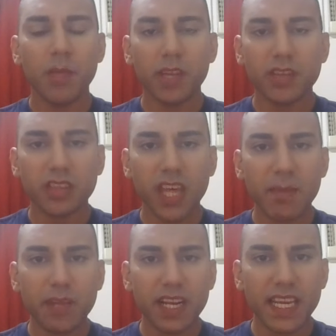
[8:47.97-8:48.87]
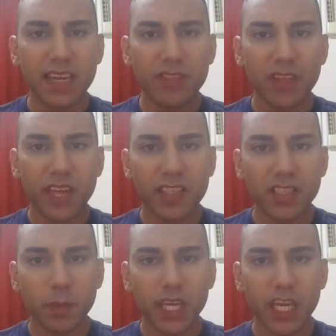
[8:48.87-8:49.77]
Because they believe that they're
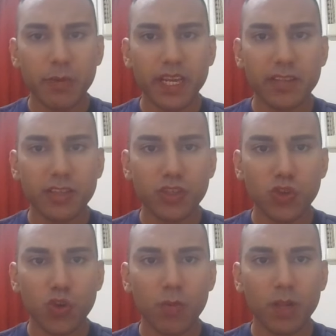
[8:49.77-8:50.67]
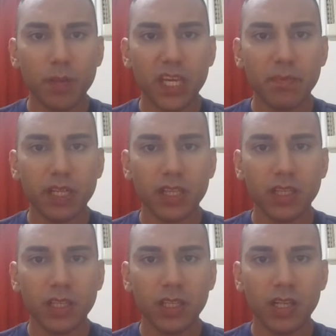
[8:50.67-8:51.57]
superior to normal
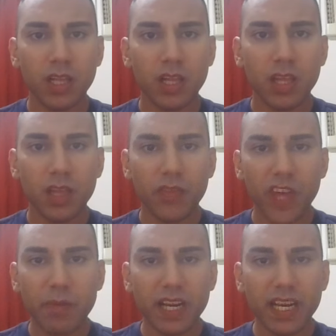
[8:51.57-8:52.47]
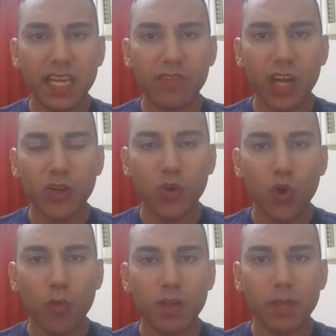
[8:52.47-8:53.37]
people. They believe that
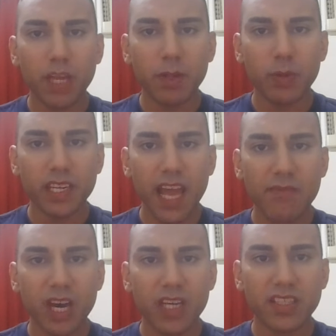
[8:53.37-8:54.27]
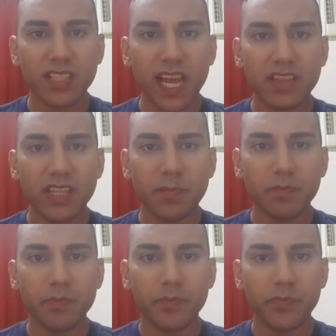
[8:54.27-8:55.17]
normal people would never understand
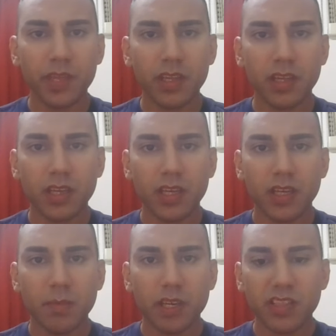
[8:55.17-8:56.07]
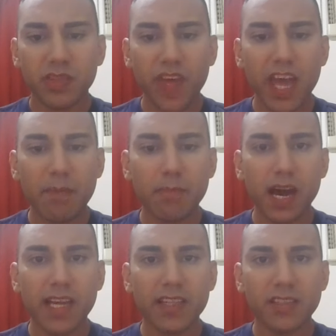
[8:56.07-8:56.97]
them. Because in their
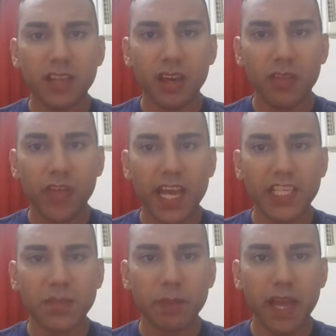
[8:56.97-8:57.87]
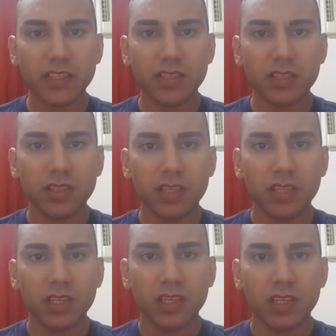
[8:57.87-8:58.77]
minds, they're special.
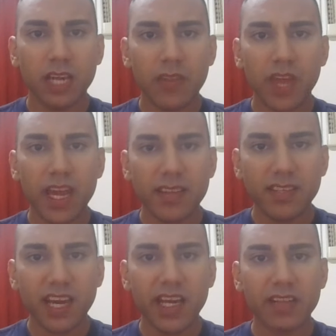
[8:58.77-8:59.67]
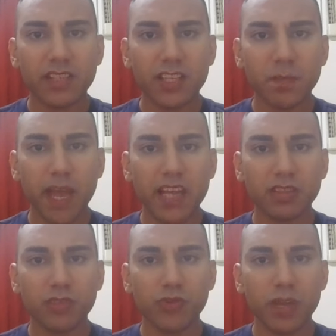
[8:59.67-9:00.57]
And they're entitled to
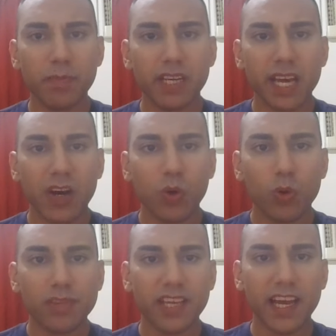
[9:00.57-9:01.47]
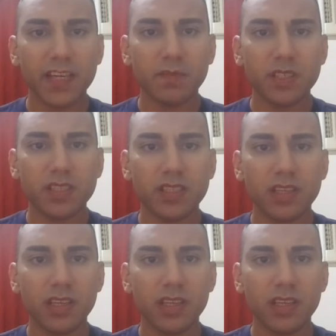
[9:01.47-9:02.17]
special treatment at all times.